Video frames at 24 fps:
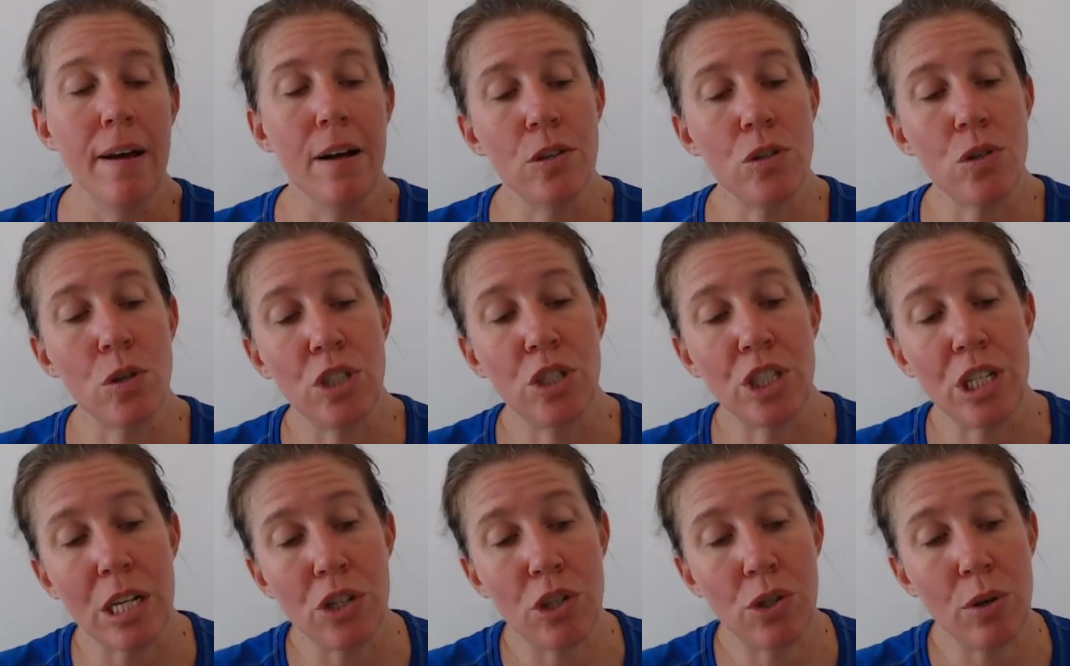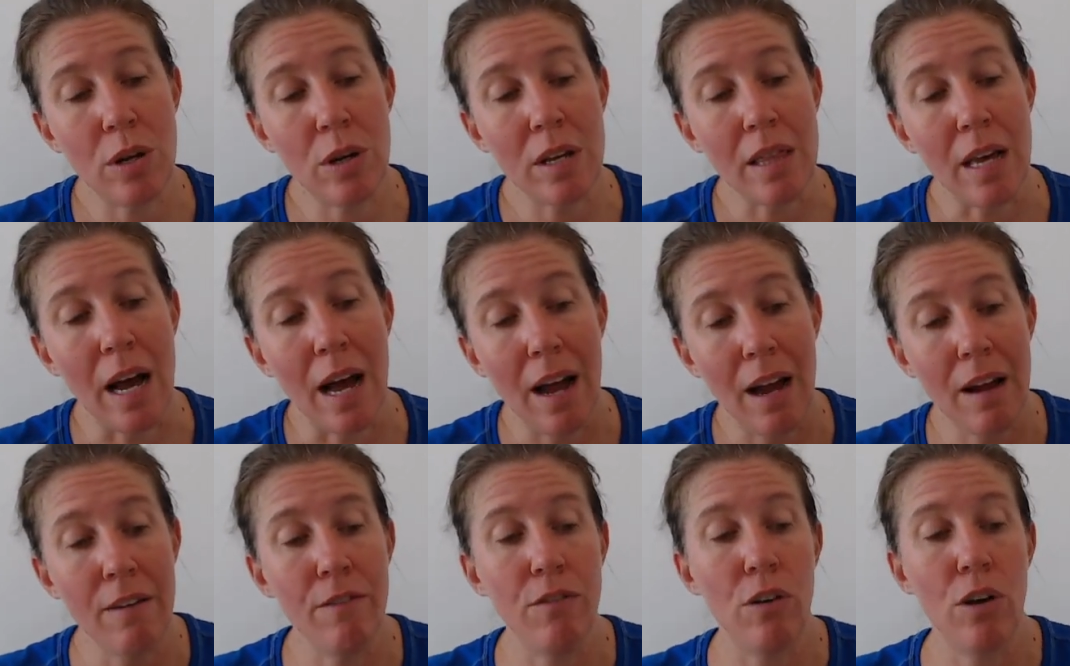So just doing the
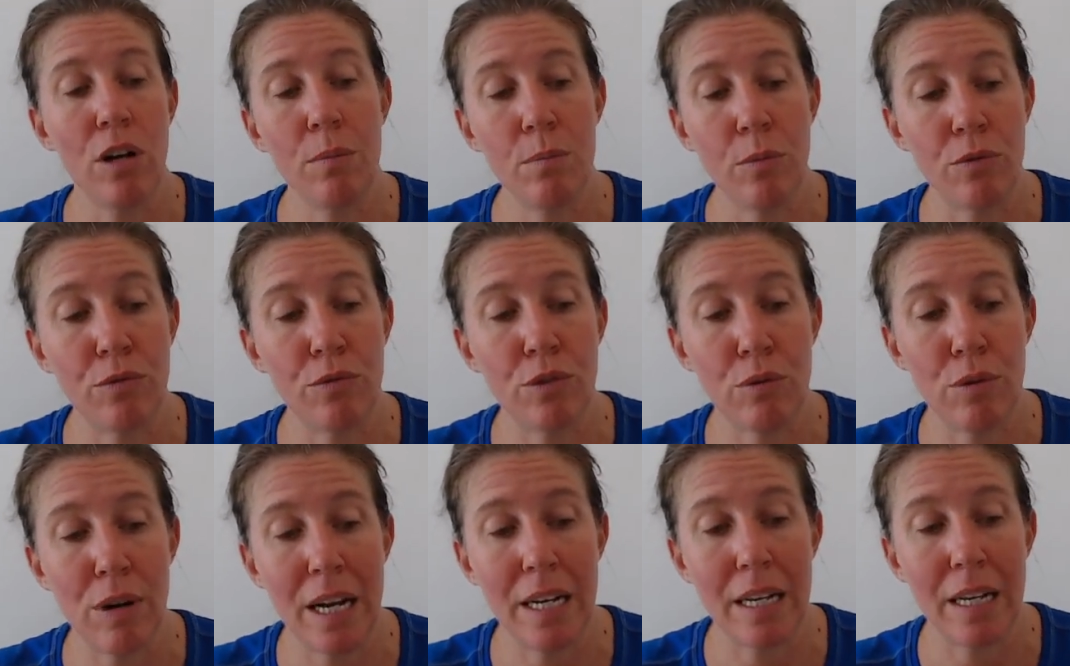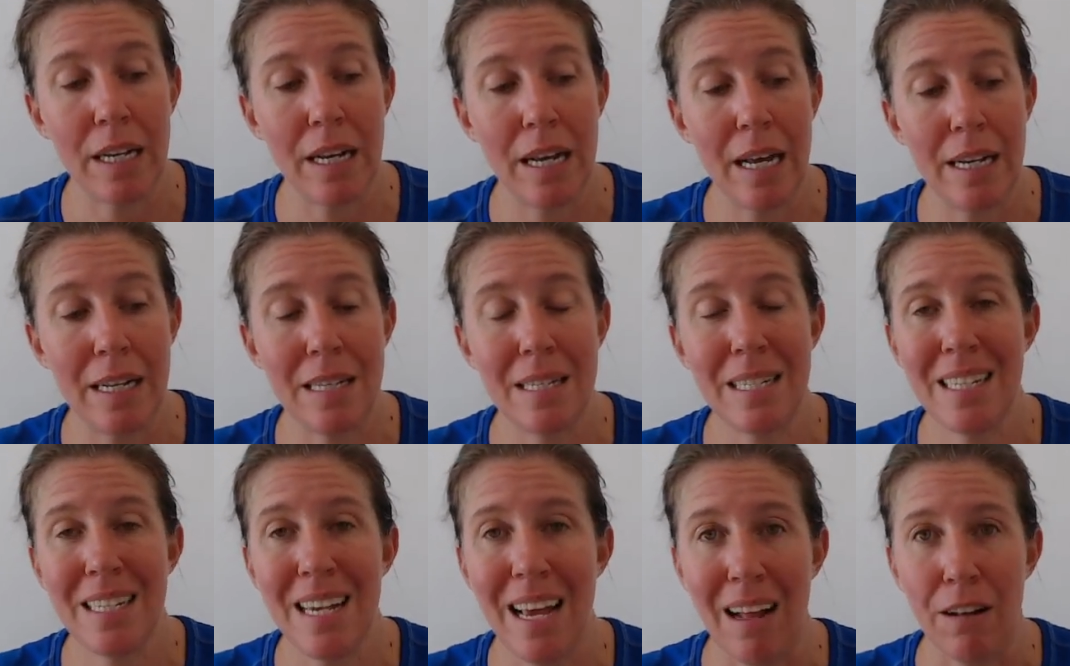high volume of training in
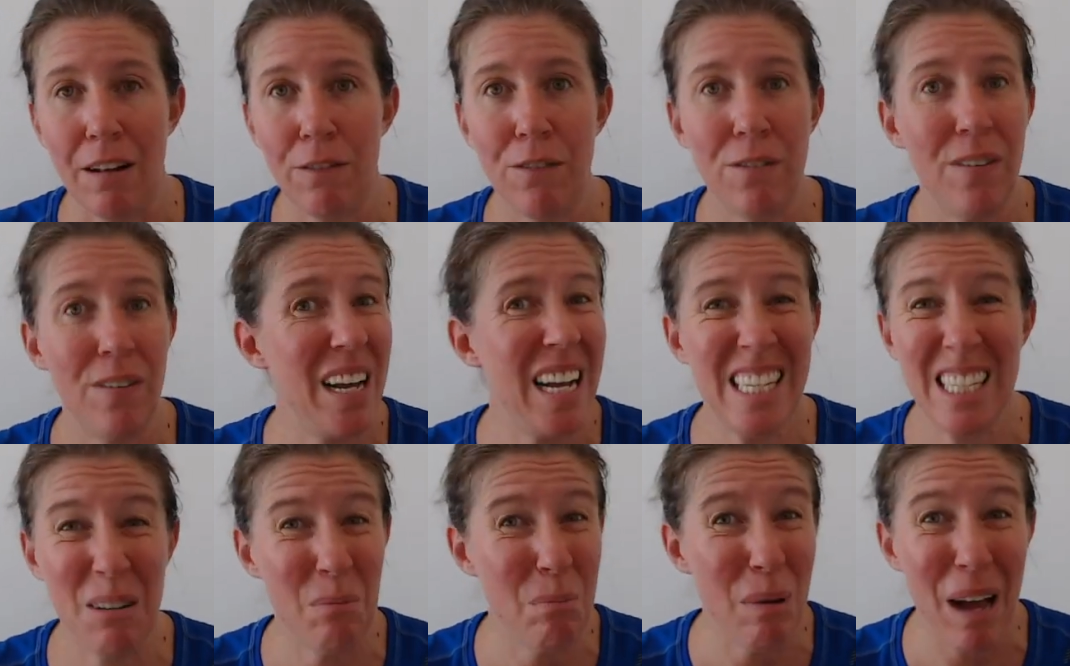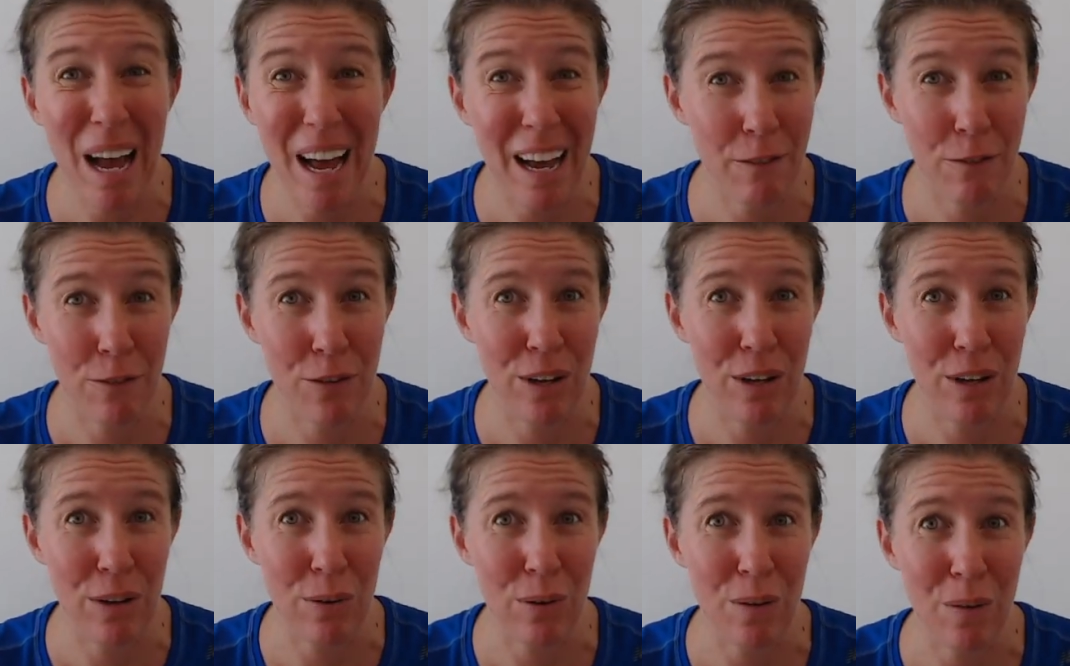itself isn't bad for
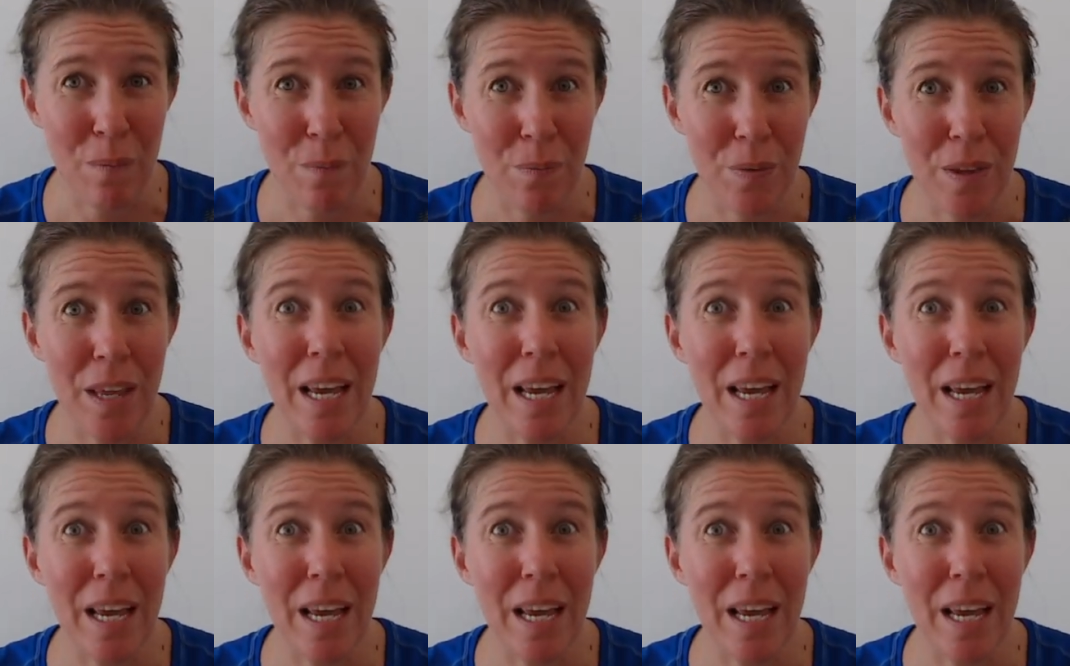you